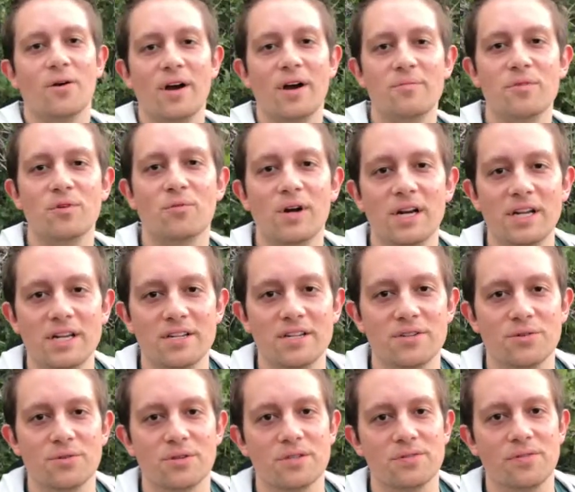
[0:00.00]
I've been wanting to
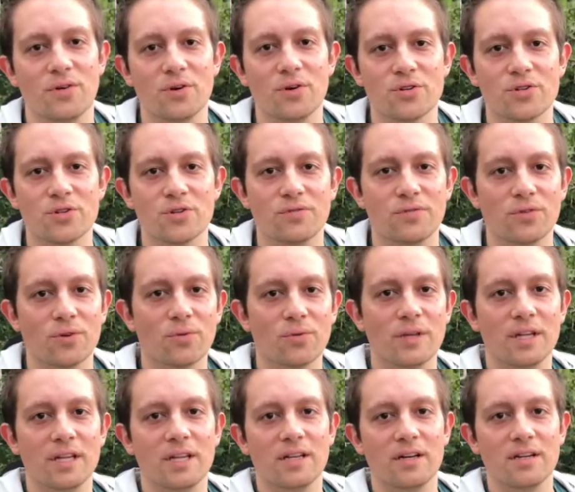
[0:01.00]
do this photo shoot for a
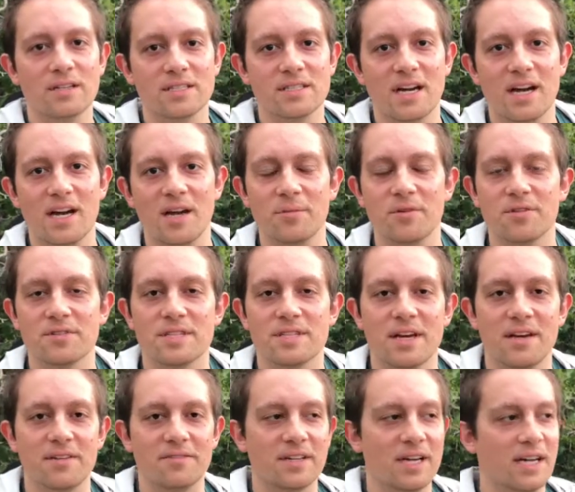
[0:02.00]
really long time, as
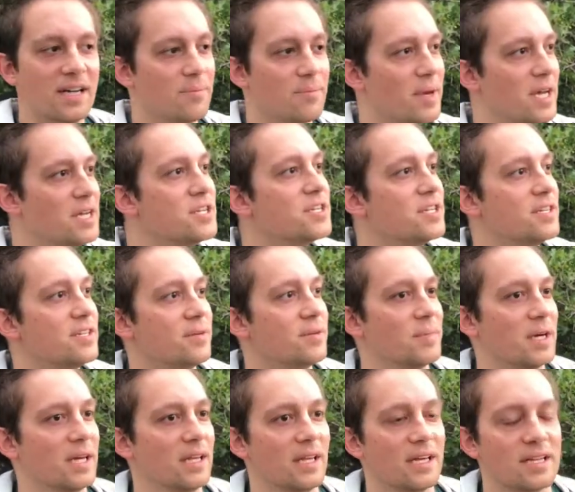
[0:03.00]
I've kind of mentioned in
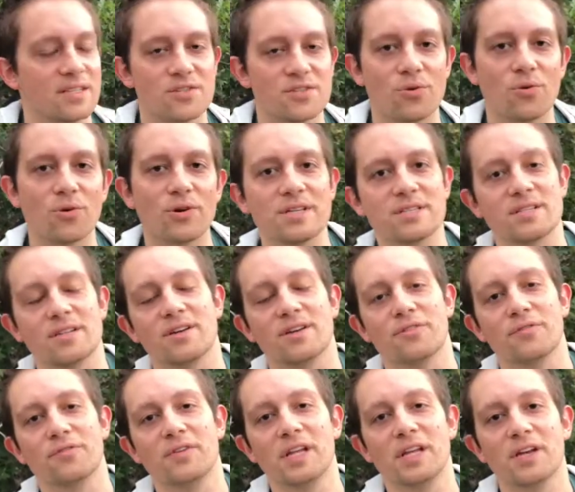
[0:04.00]
my like stories and
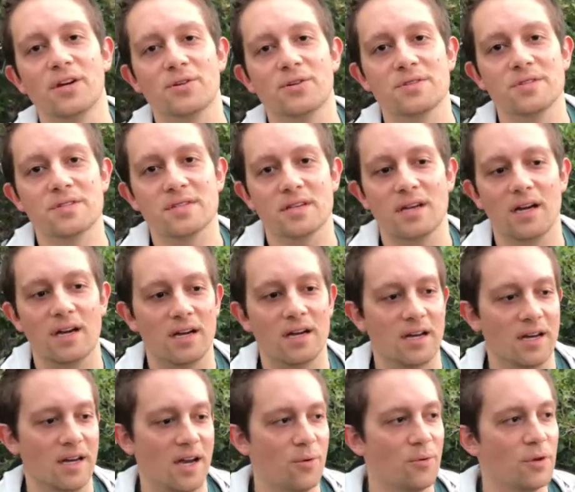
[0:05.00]
other videos.
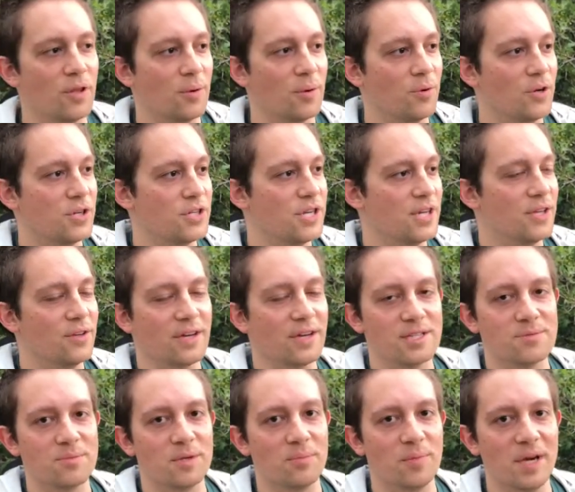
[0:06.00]
I really appreciate you
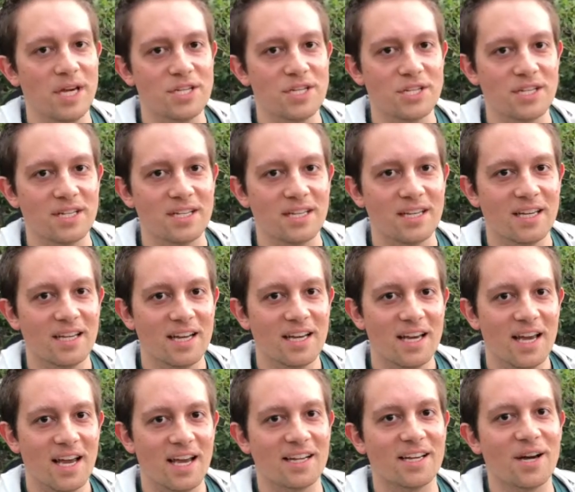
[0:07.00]
guys being patient
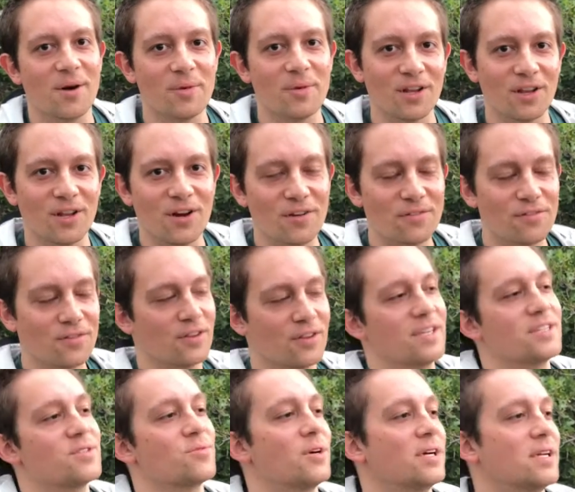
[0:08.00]
and coming along for
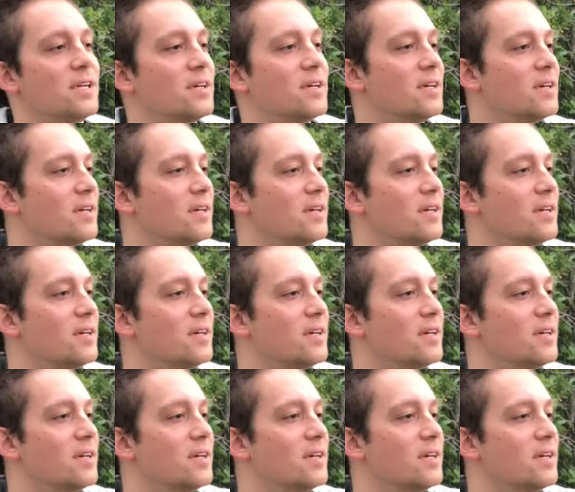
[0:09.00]
this one.